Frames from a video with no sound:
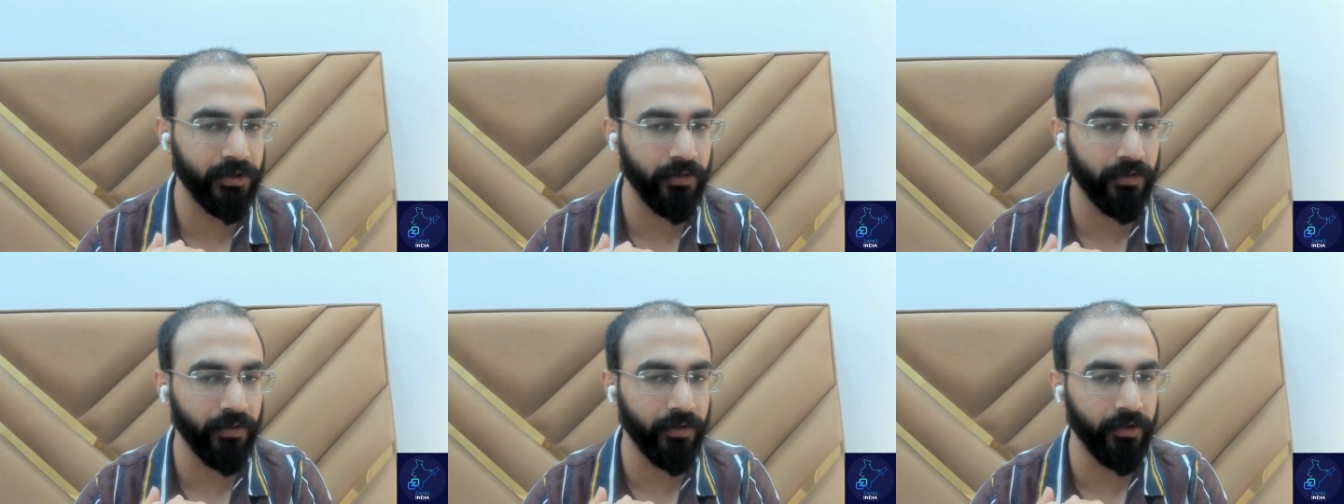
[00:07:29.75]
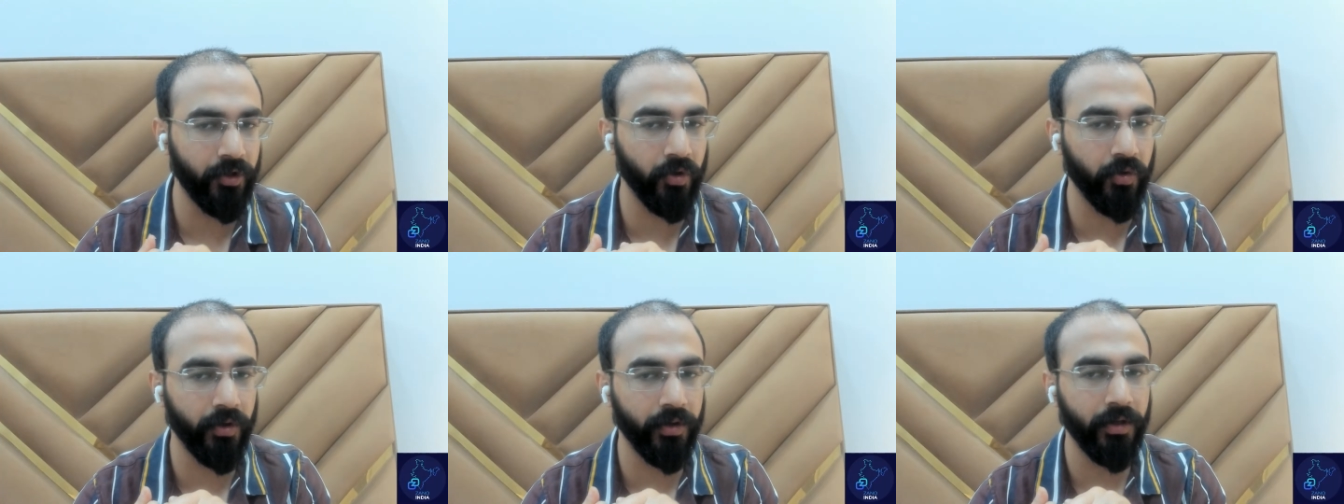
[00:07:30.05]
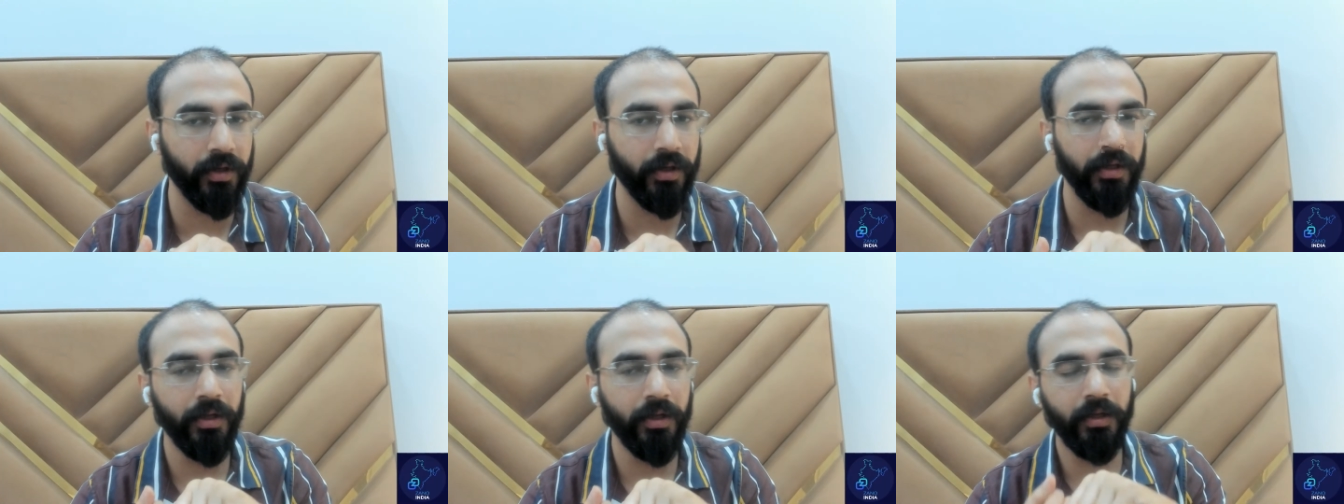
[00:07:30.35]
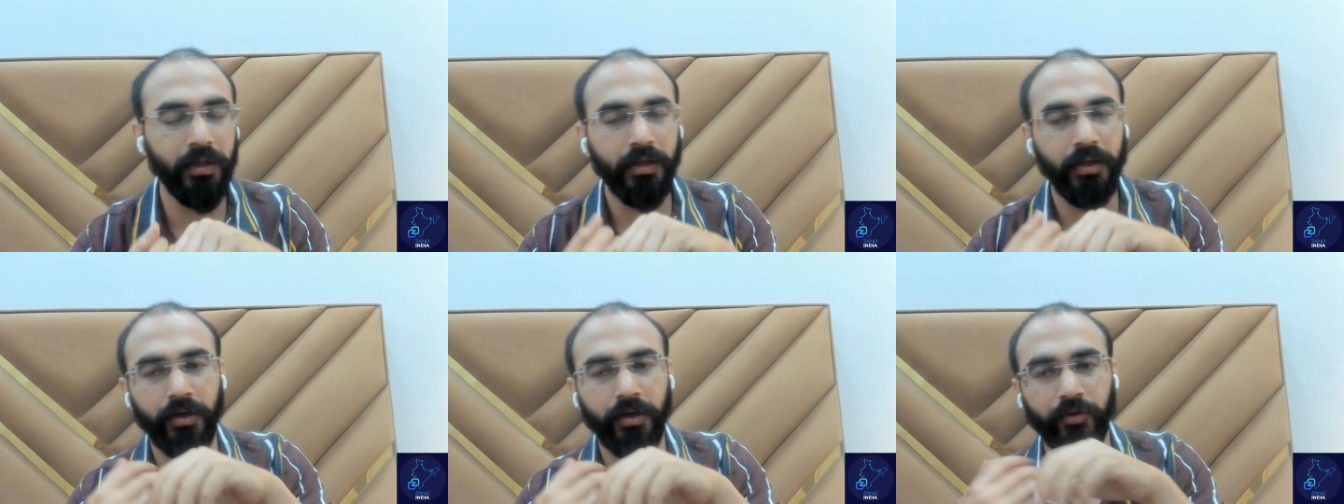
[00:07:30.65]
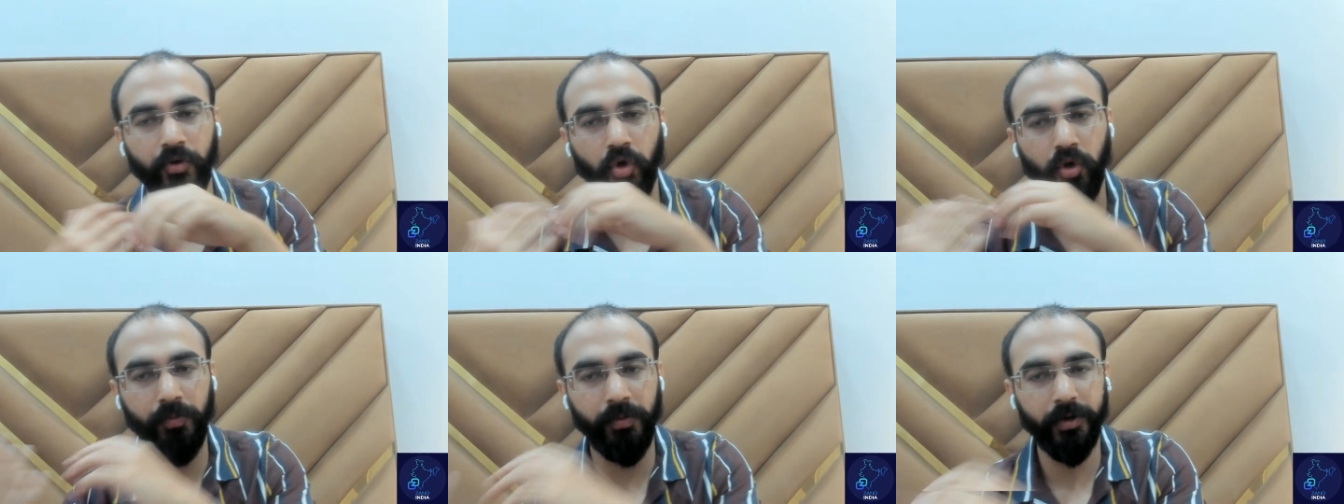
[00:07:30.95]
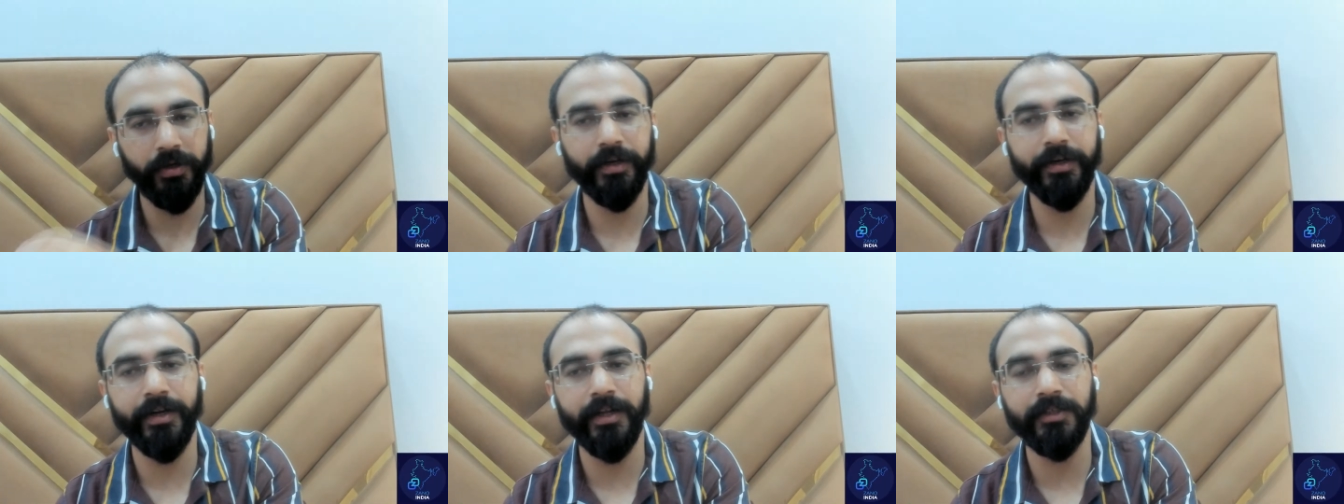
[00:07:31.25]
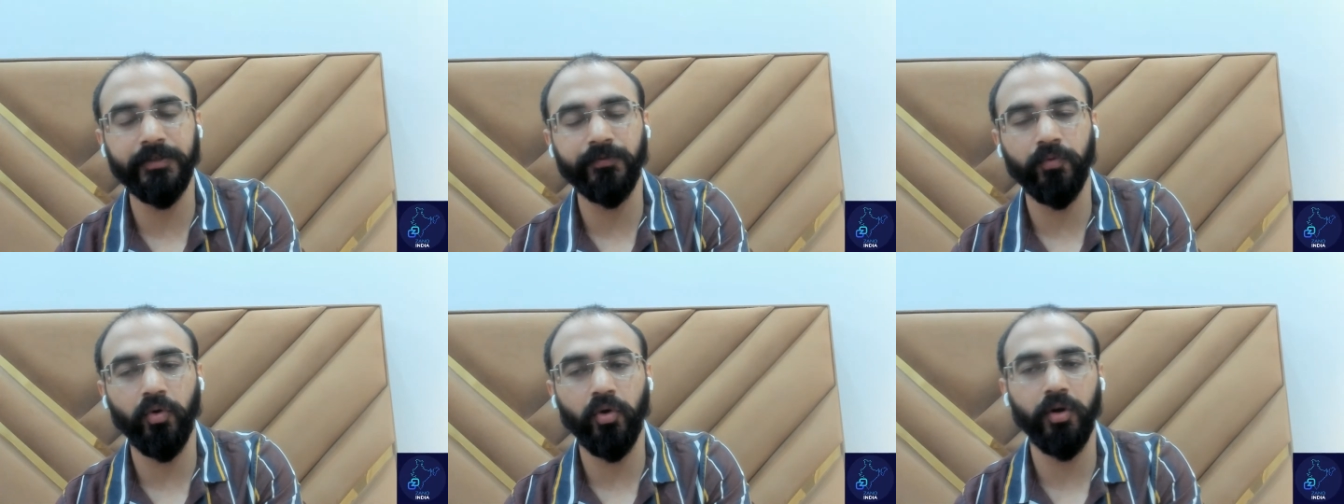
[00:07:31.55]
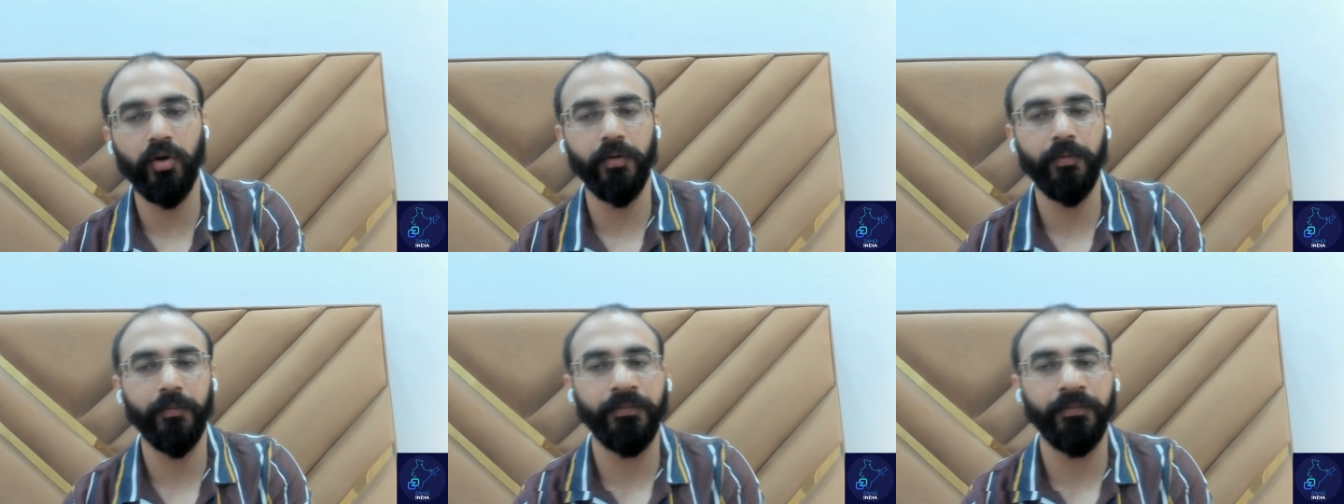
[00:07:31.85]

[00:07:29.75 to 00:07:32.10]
your raw materials from